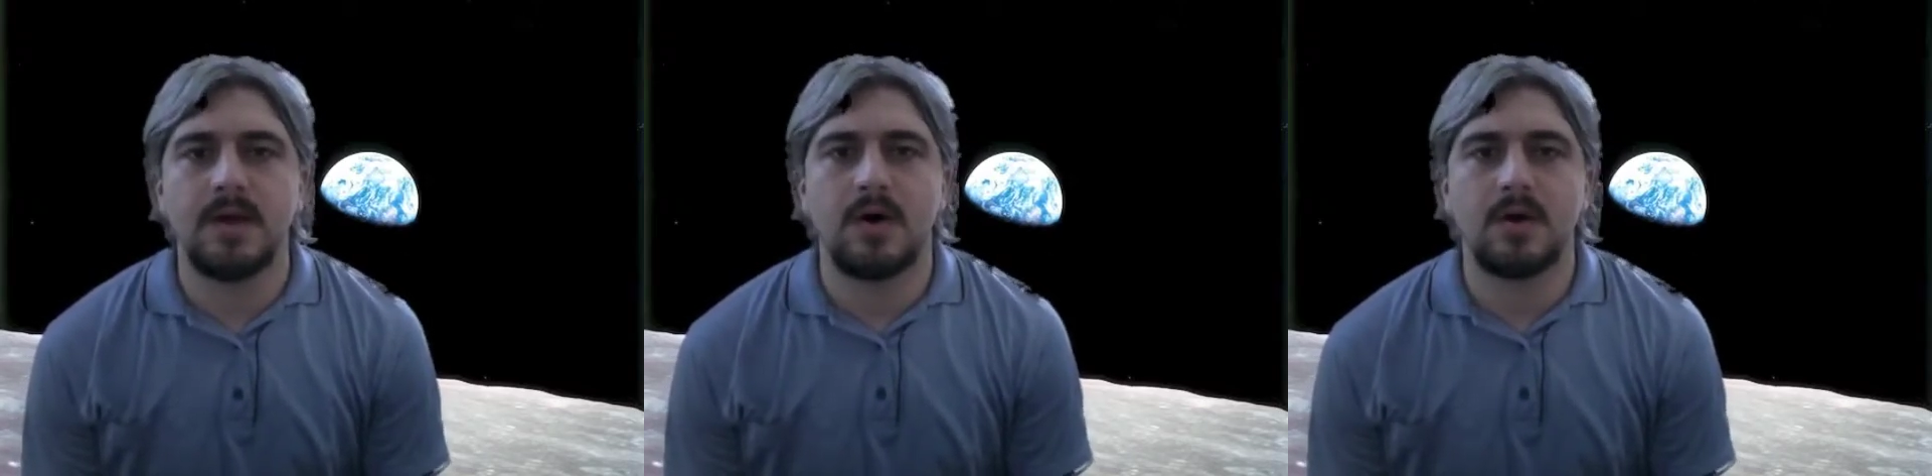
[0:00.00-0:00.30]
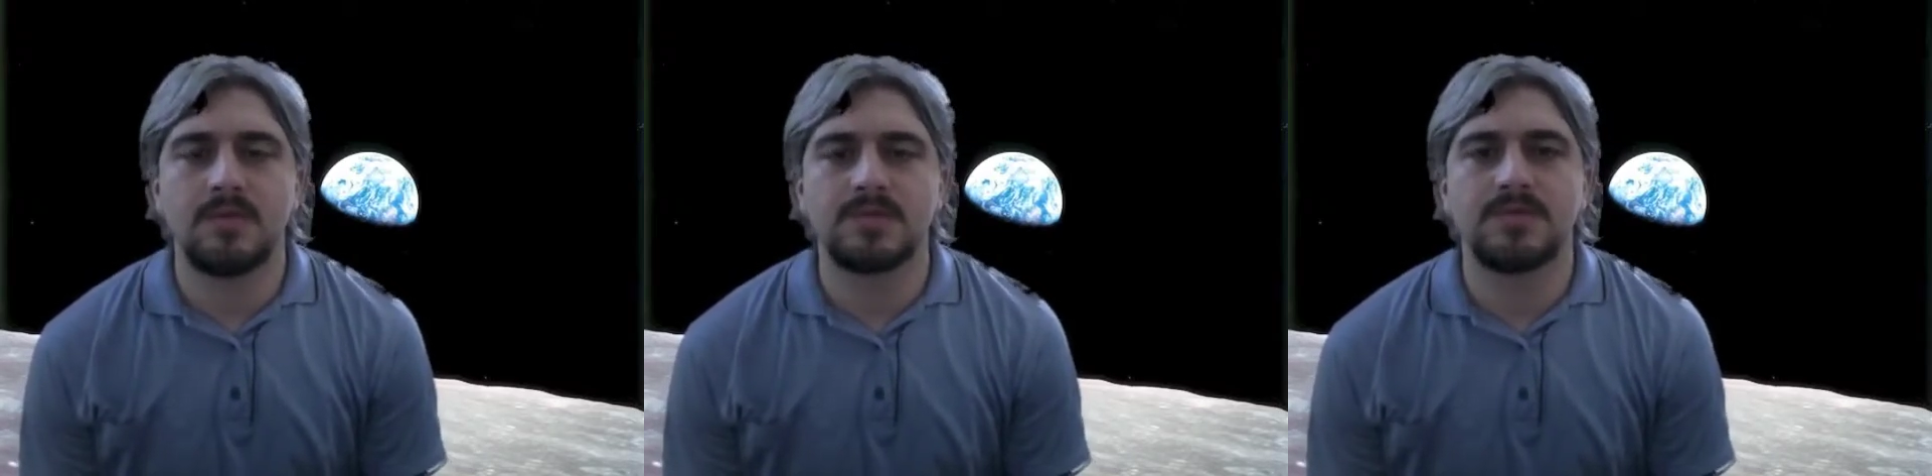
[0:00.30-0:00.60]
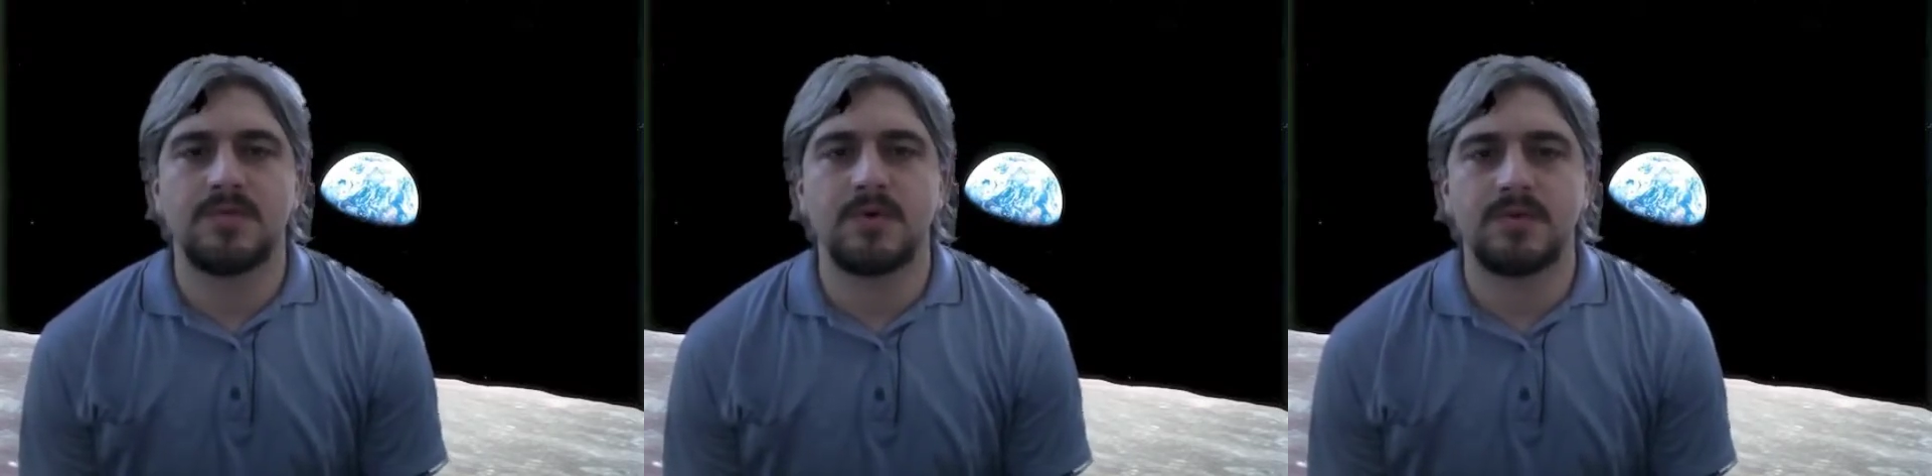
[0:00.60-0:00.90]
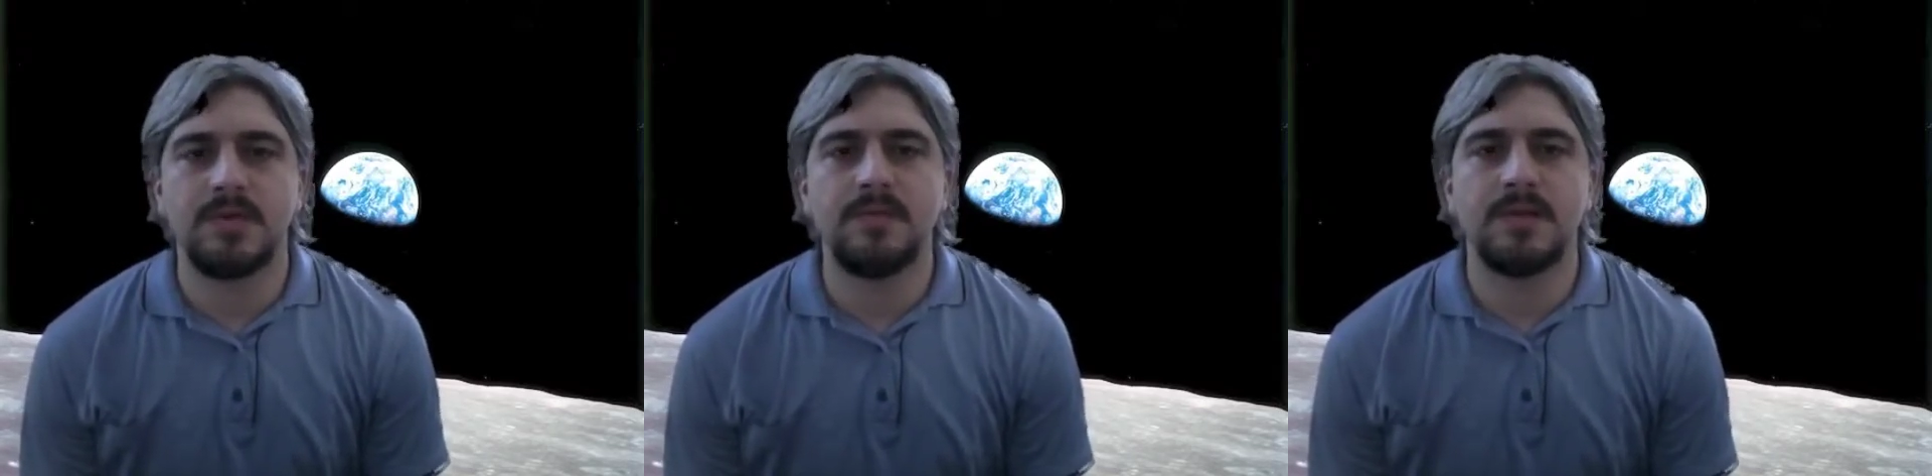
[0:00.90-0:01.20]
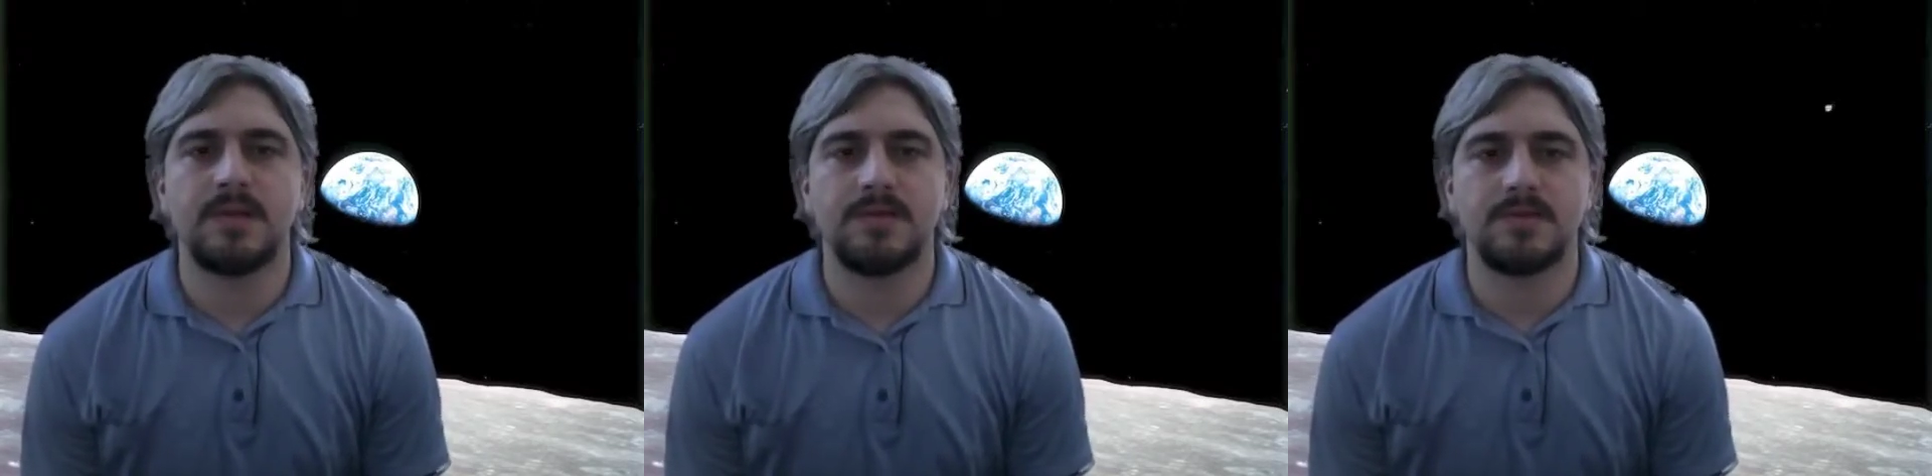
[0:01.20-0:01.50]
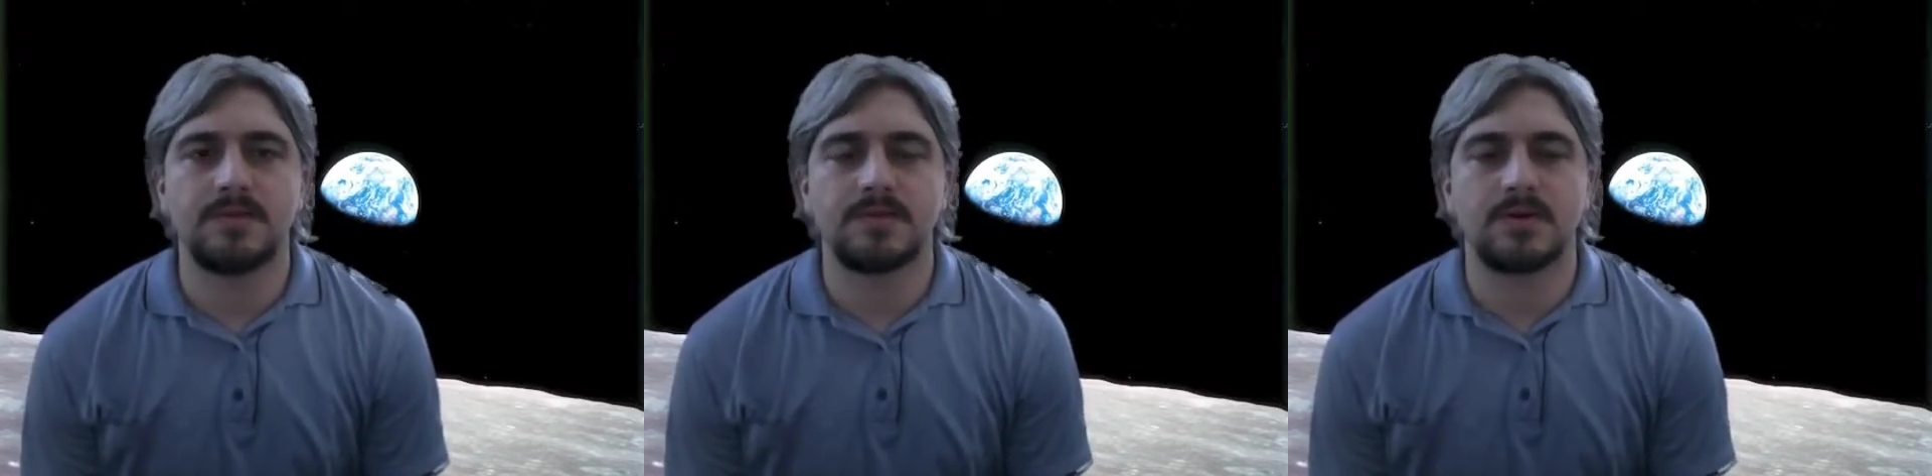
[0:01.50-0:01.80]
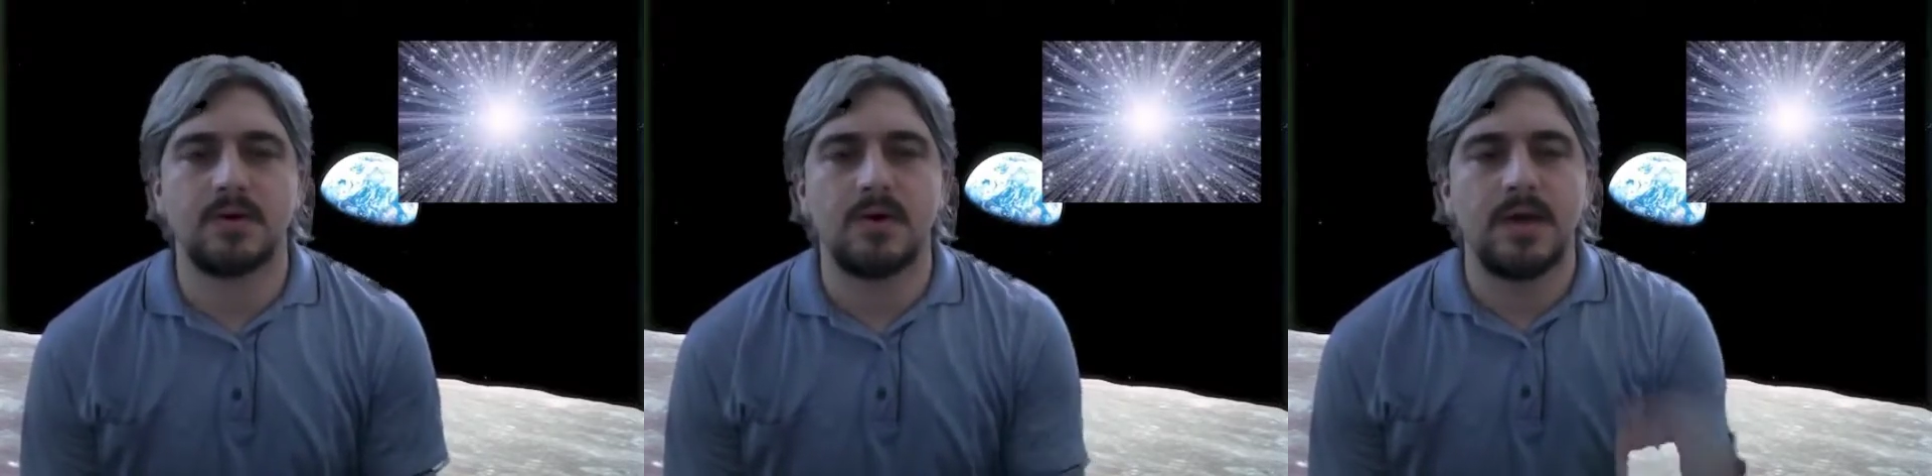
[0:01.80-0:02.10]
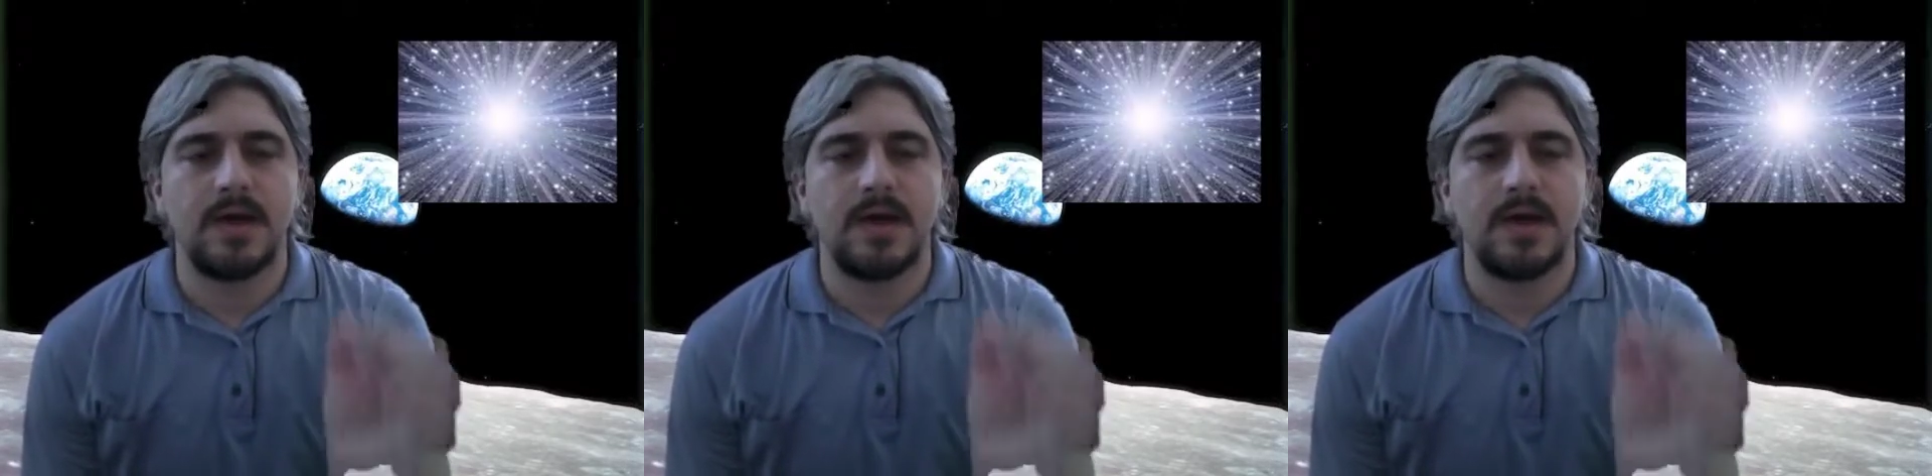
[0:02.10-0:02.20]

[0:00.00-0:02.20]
almost 14 billion years ago,